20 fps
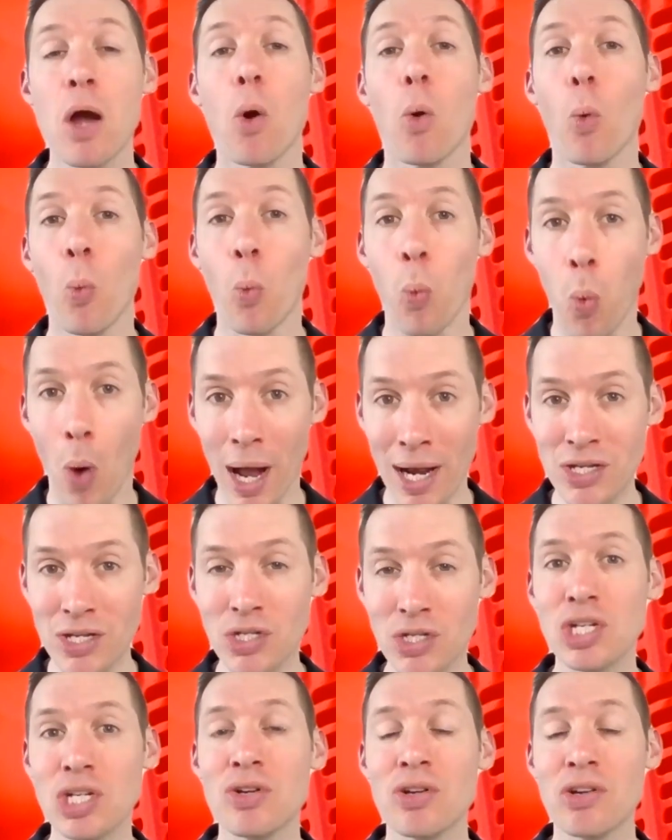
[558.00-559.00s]

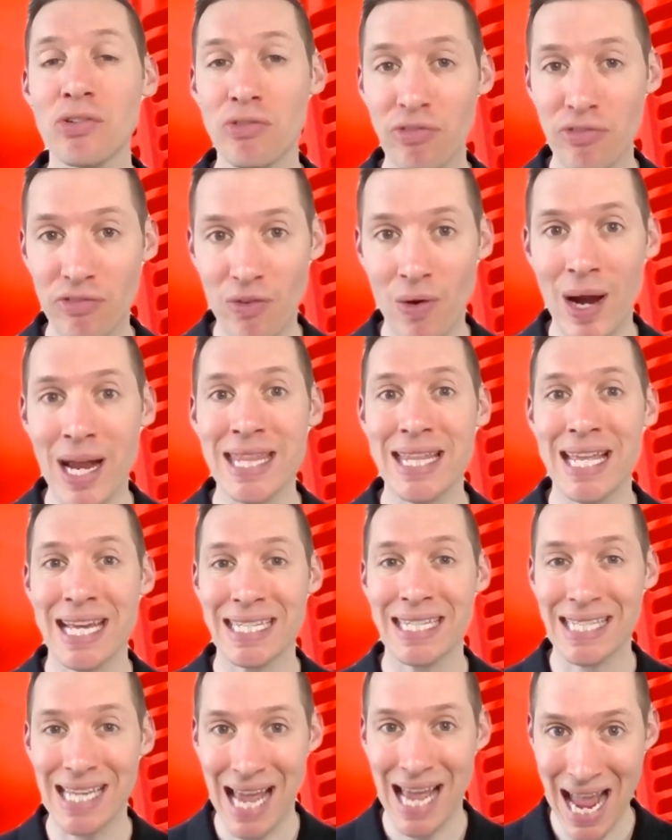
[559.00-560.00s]
Once you can find
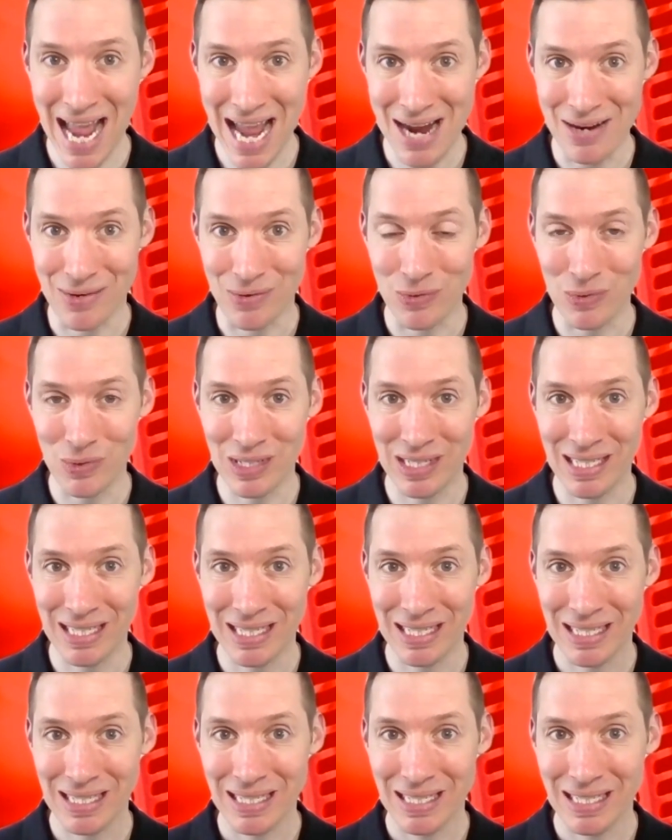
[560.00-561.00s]
that out,
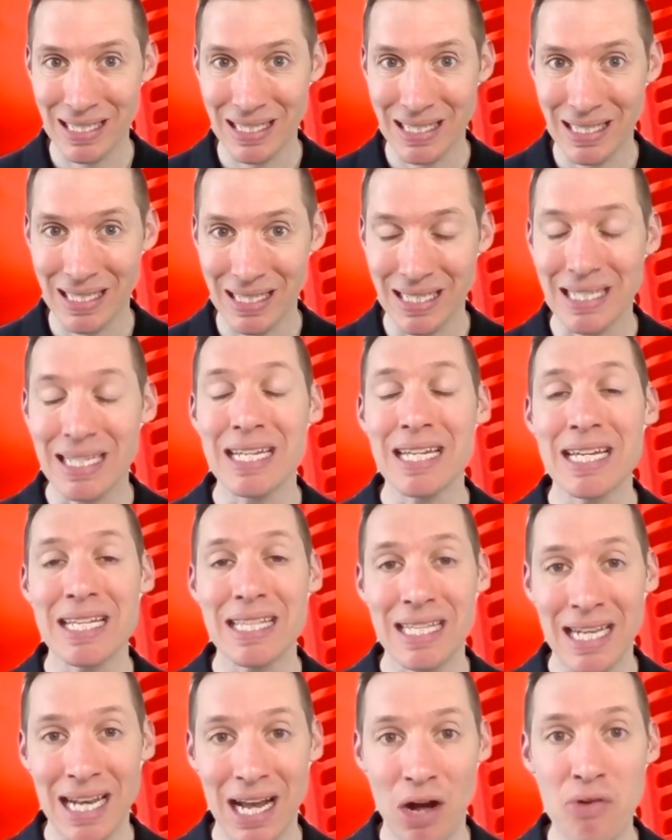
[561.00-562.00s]

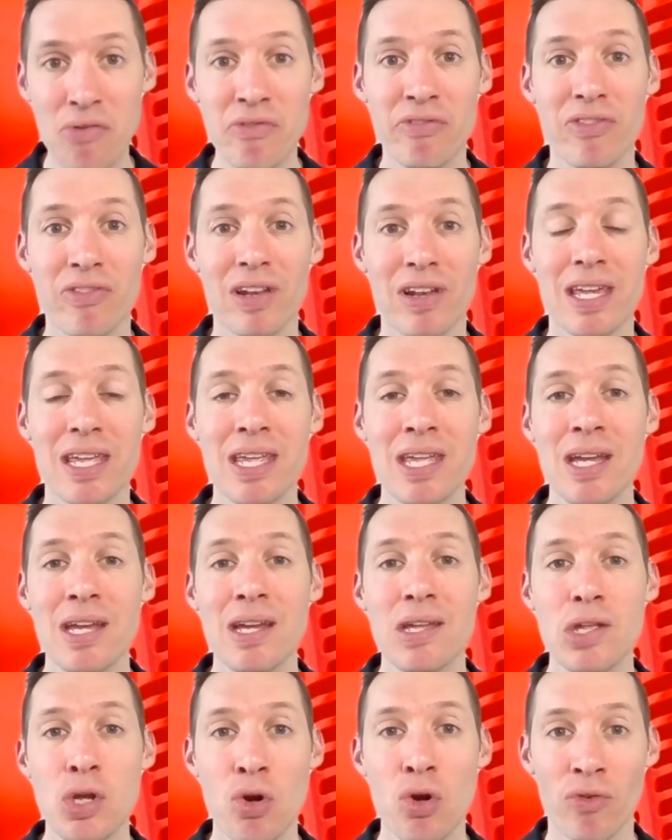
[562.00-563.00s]
then hopefully
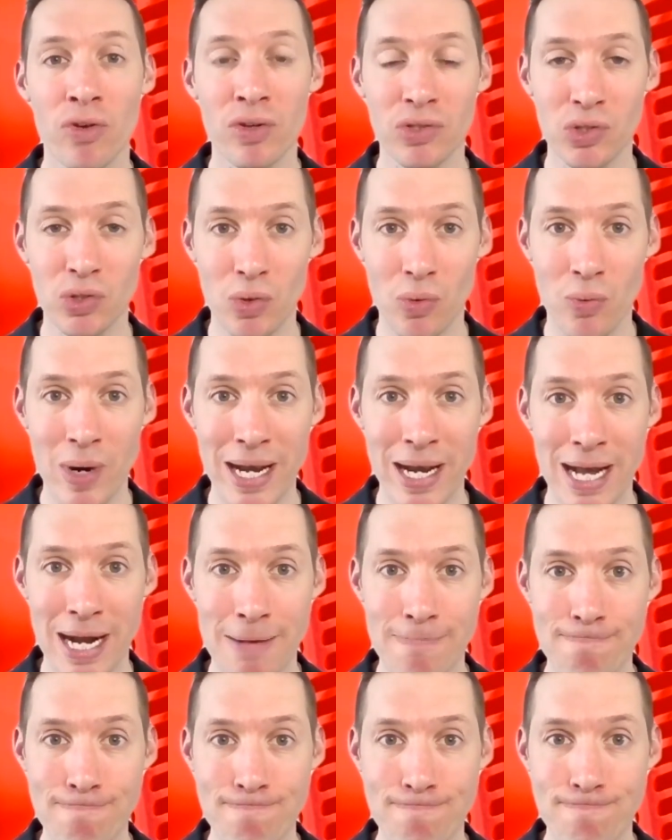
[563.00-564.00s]
you're onto a winner.